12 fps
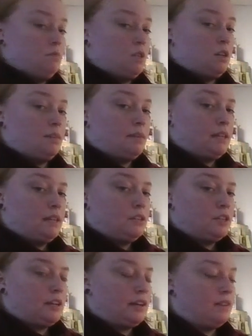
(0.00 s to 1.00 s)
Sorry, my hand
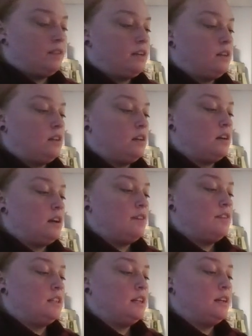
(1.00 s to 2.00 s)
is shaking. I've had a lot of
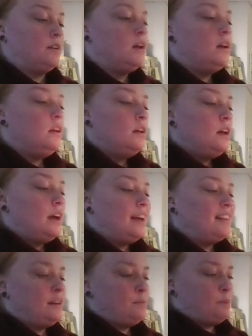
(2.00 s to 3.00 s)
coffee today.
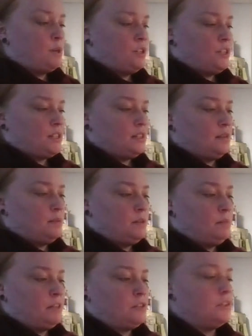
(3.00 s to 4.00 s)
I let it burn just a little
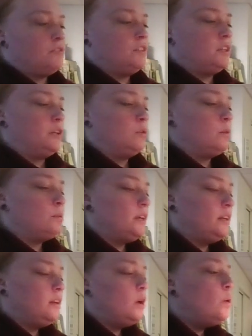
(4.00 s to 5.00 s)
bit, make sure it's fully
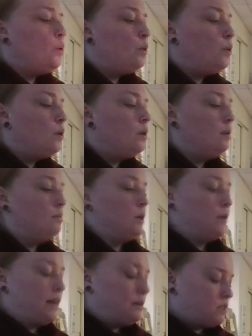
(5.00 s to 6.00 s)
incorporated,
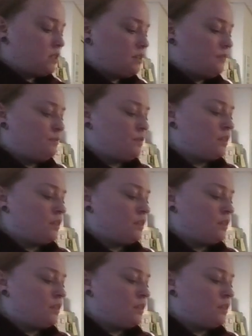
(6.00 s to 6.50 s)
blow it out,